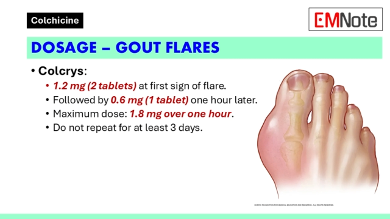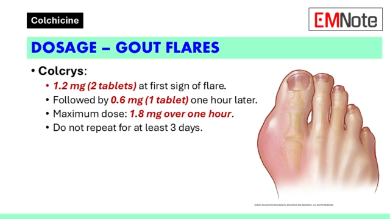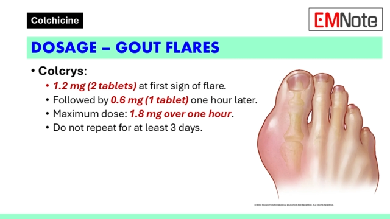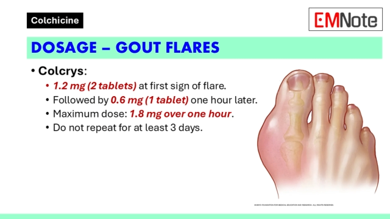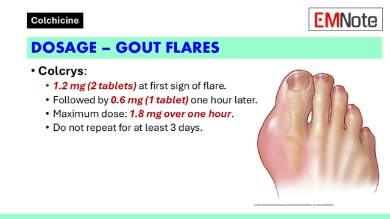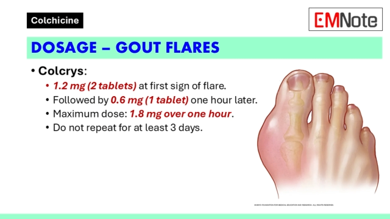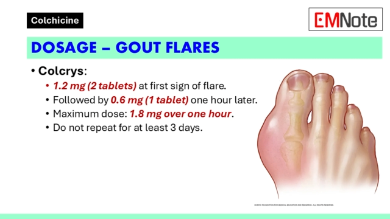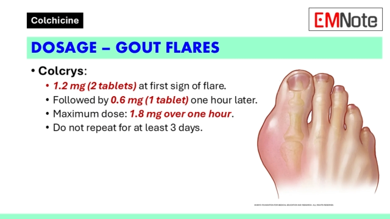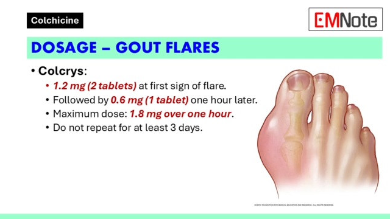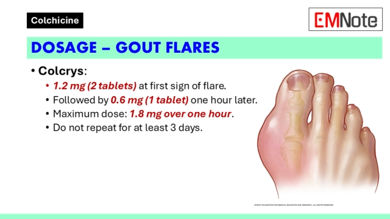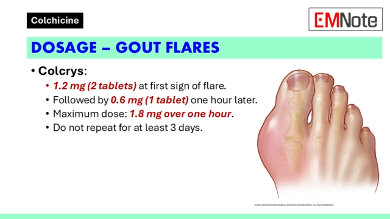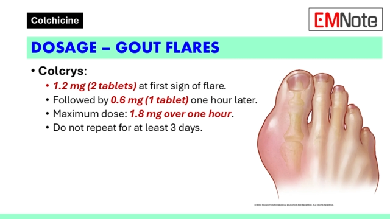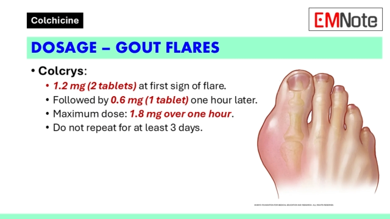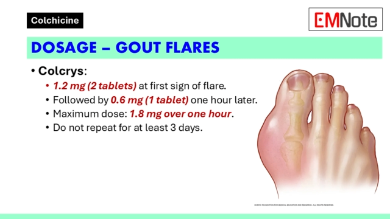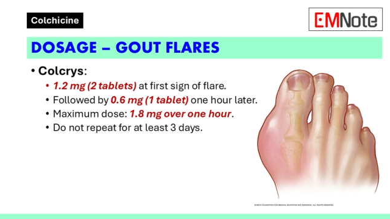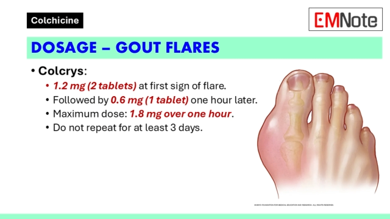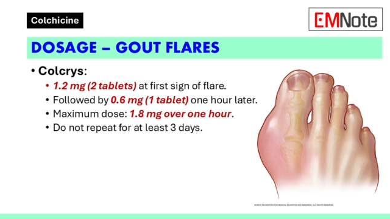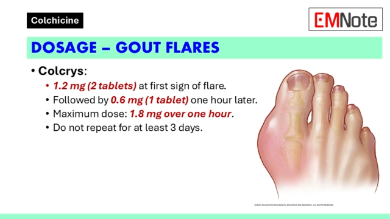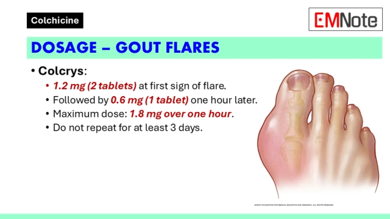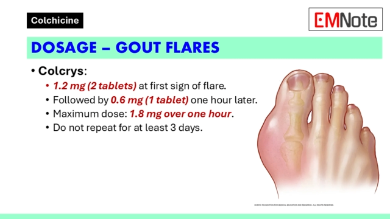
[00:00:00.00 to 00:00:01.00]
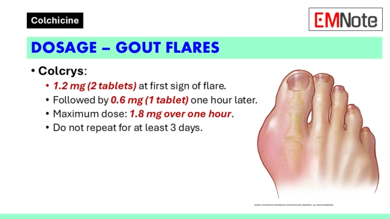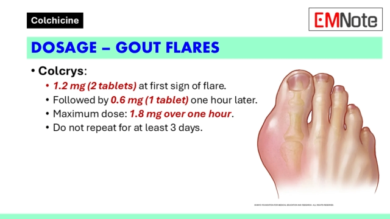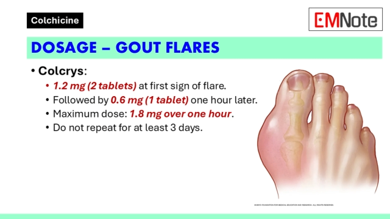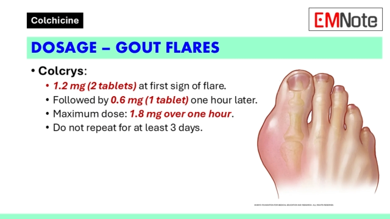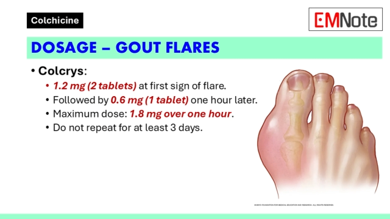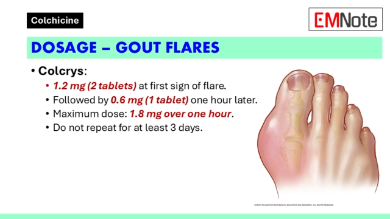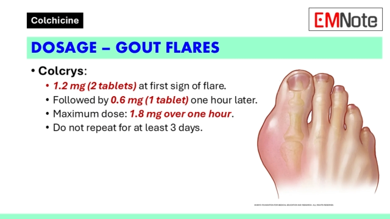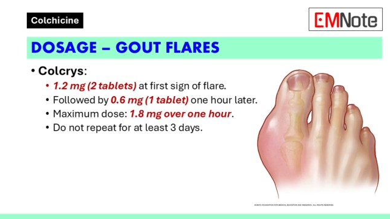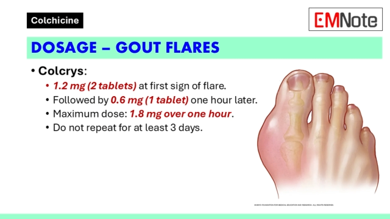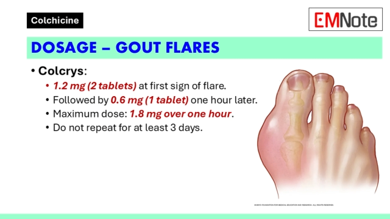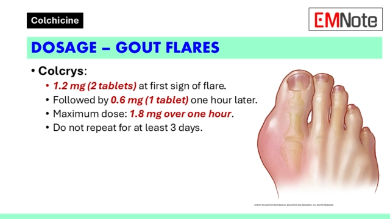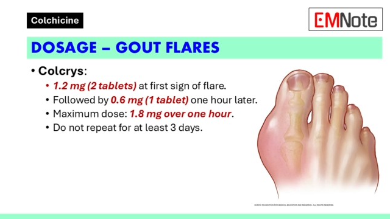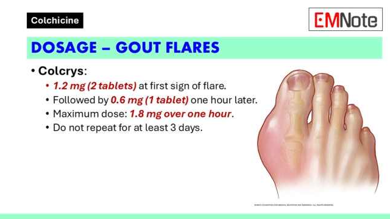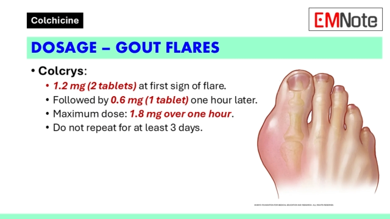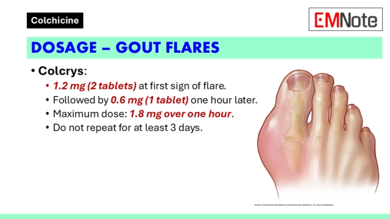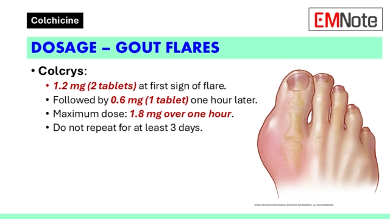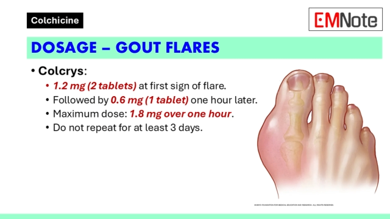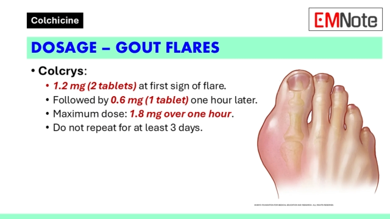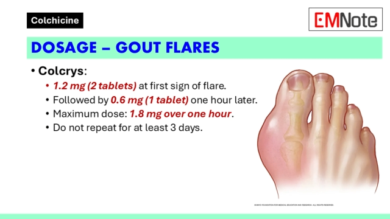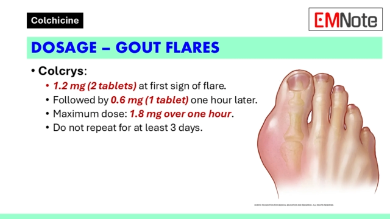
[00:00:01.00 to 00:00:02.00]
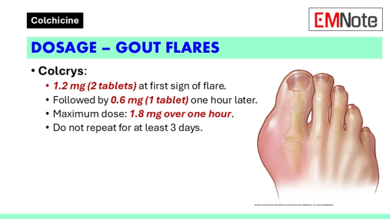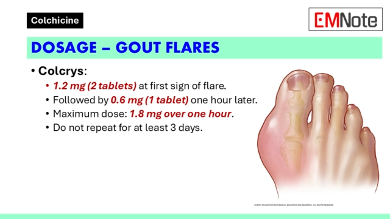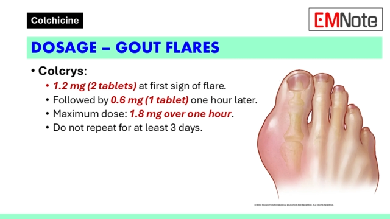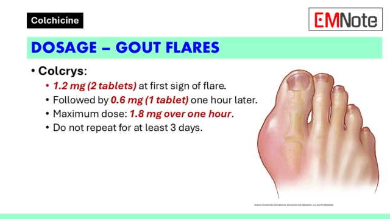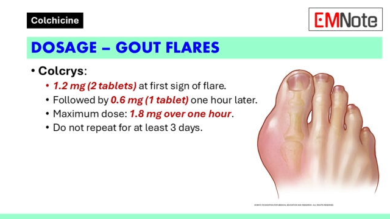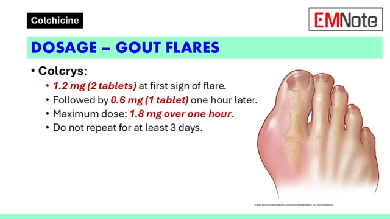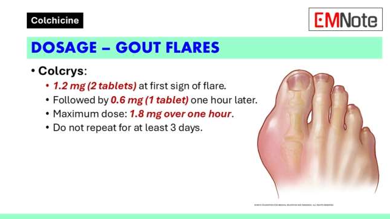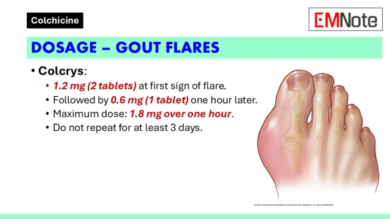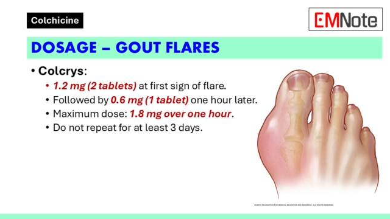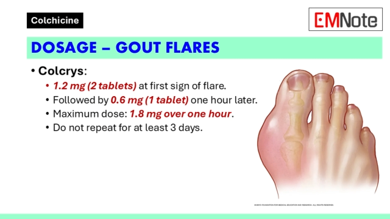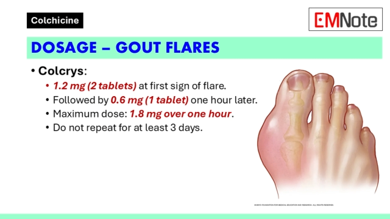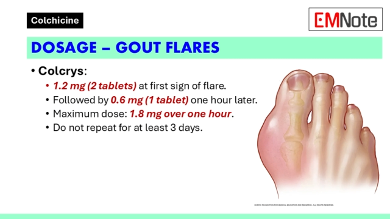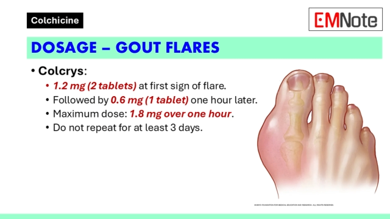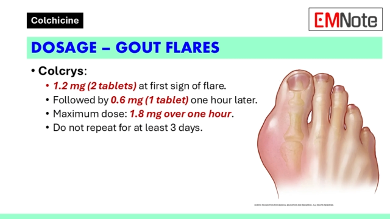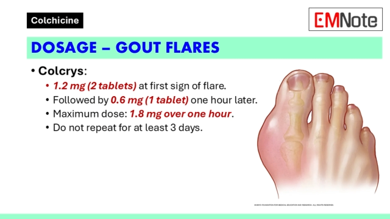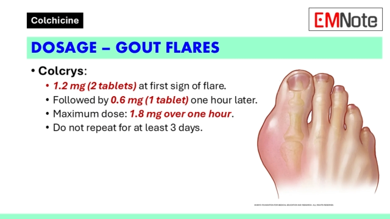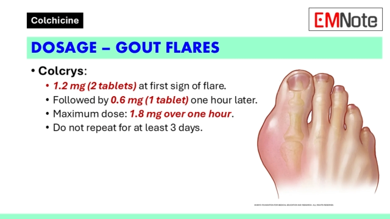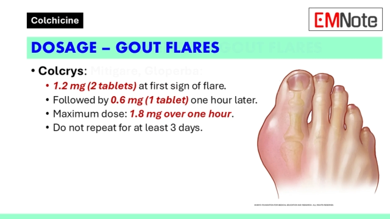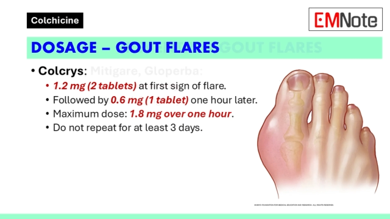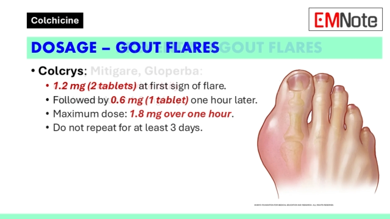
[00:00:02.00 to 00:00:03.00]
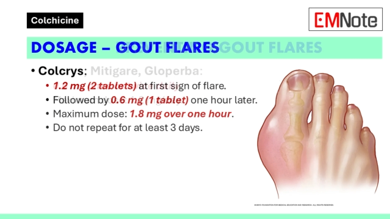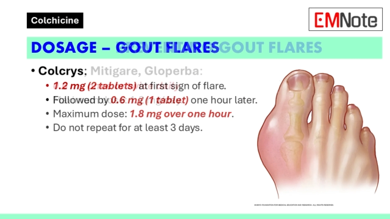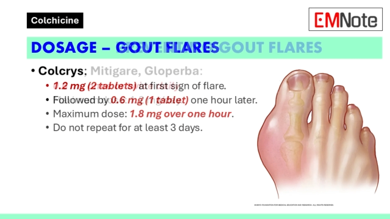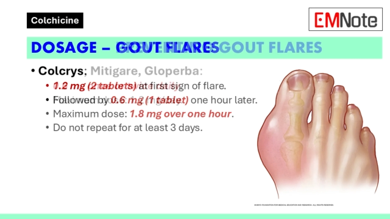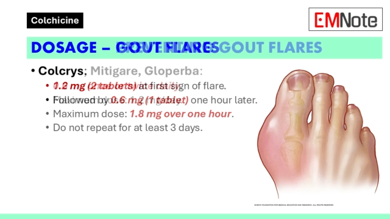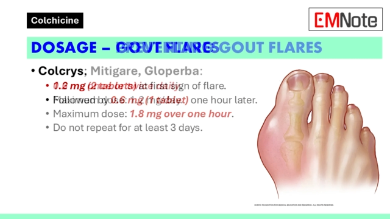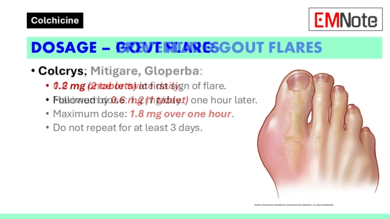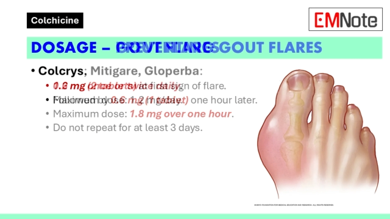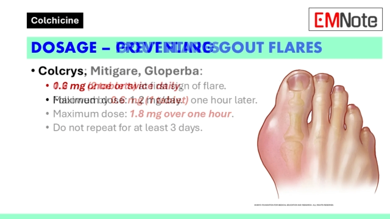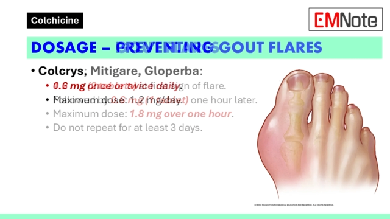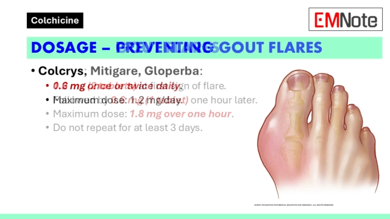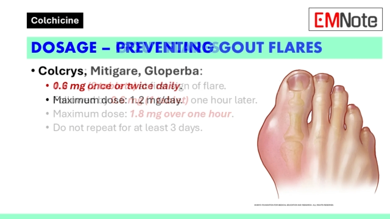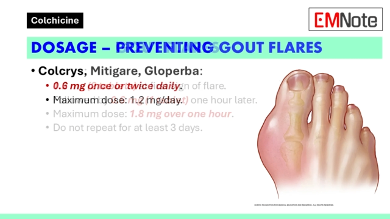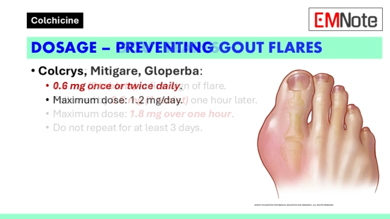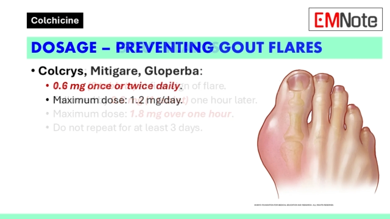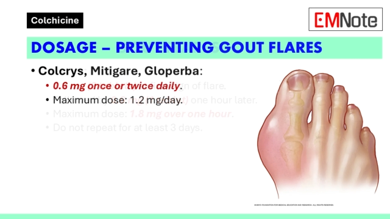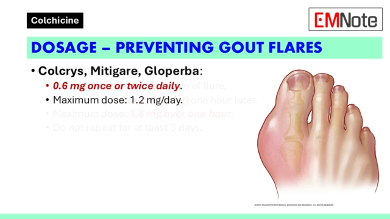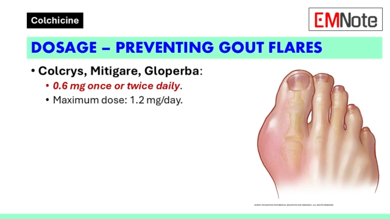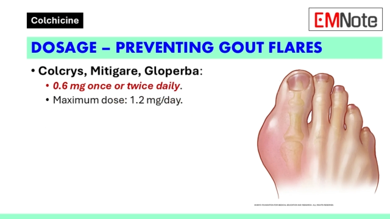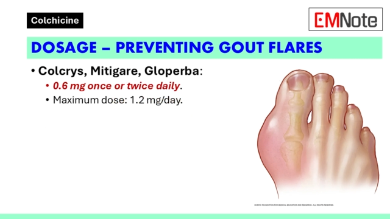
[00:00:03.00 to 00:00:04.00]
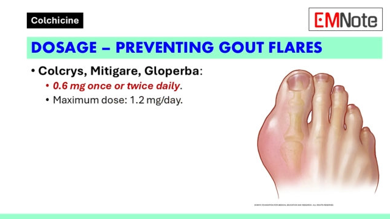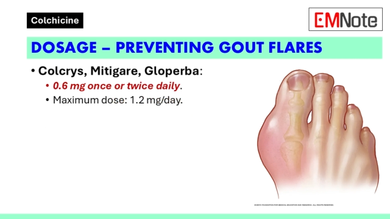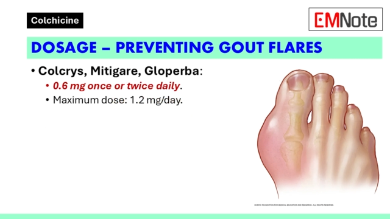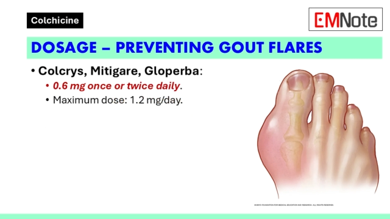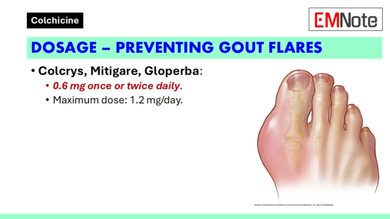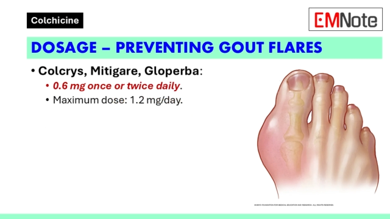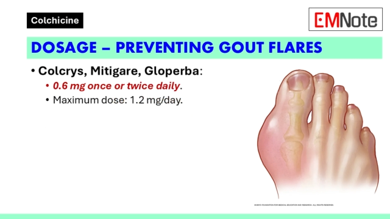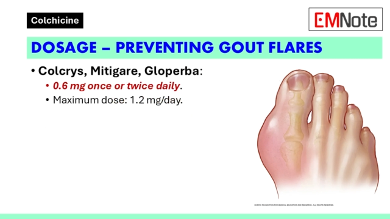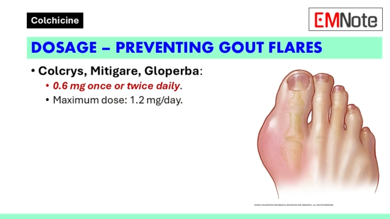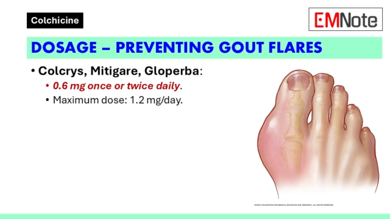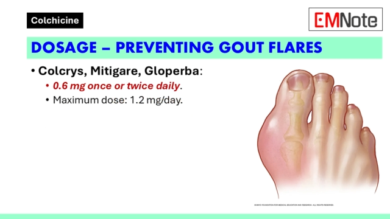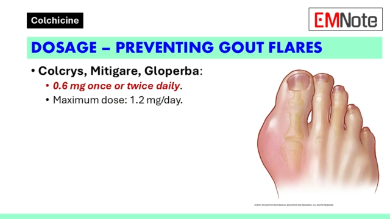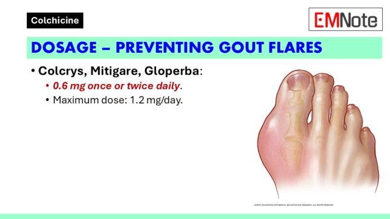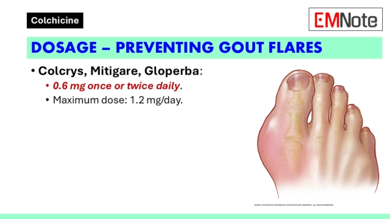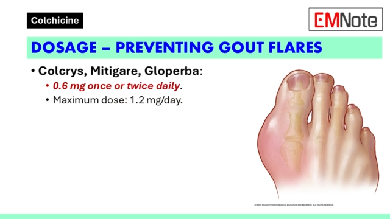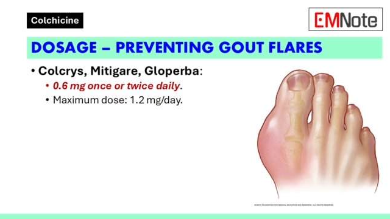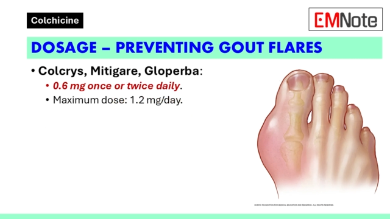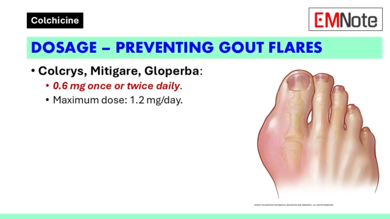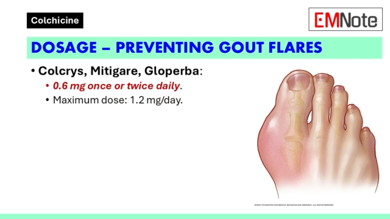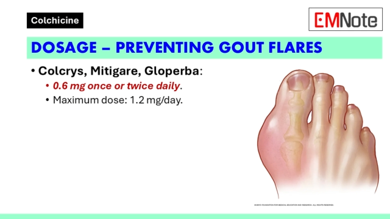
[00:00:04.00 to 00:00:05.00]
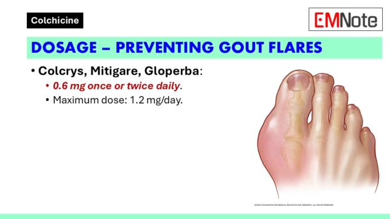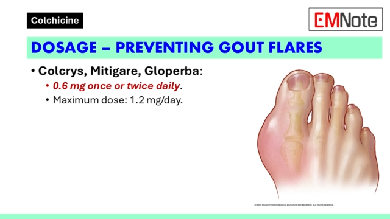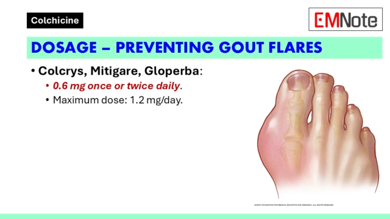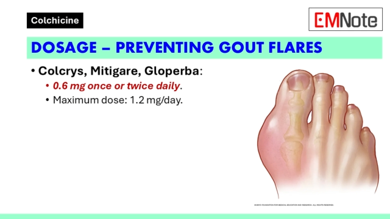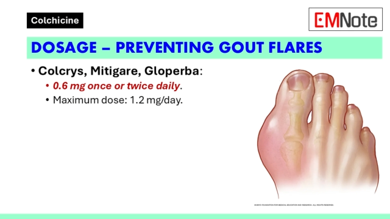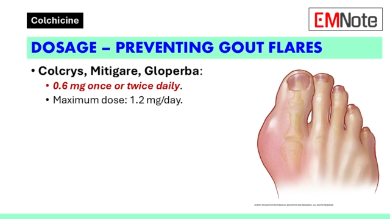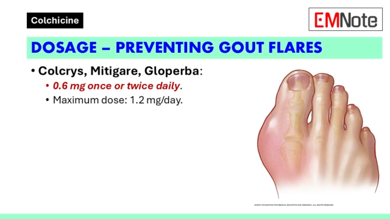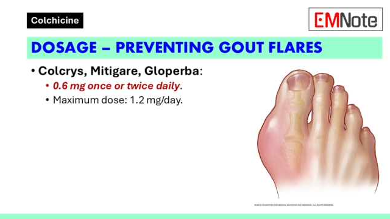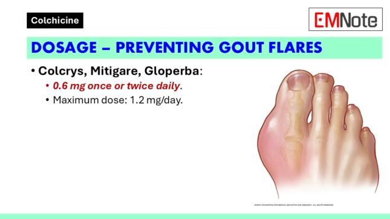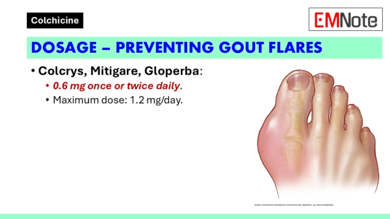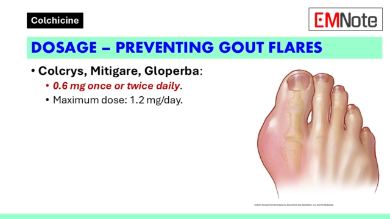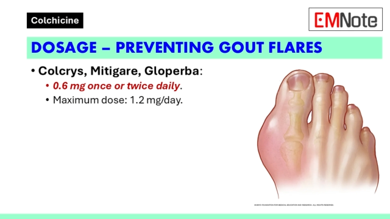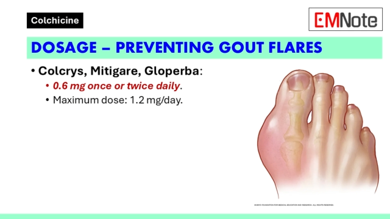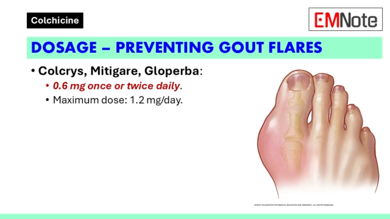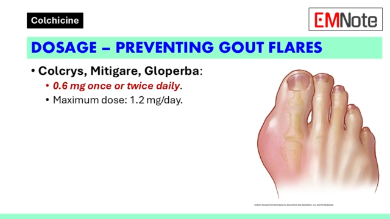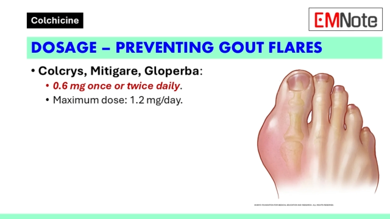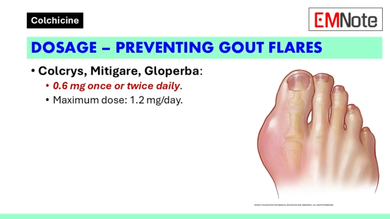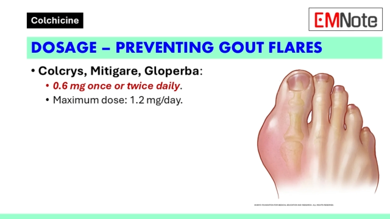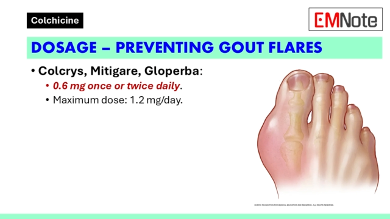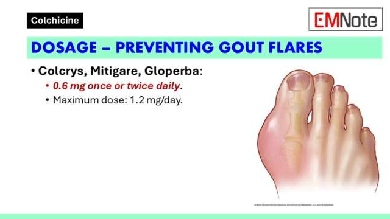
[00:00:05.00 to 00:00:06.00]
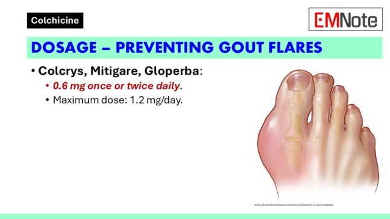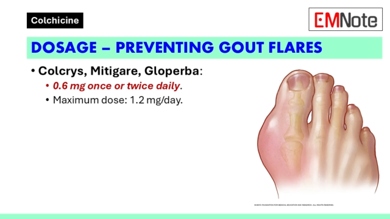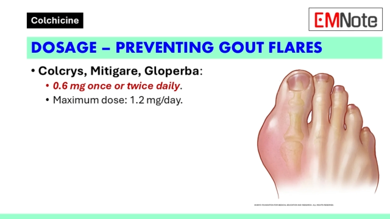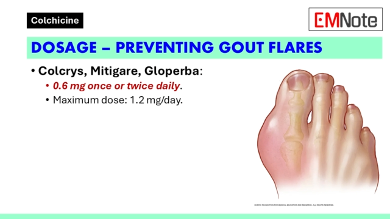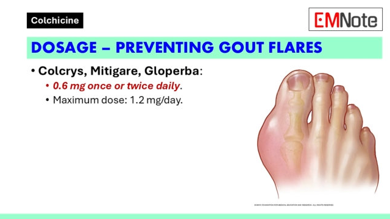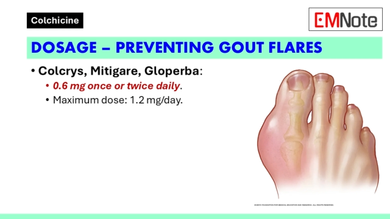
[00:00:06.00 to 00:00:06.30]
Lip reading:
No face is visible, so there are no lips to read.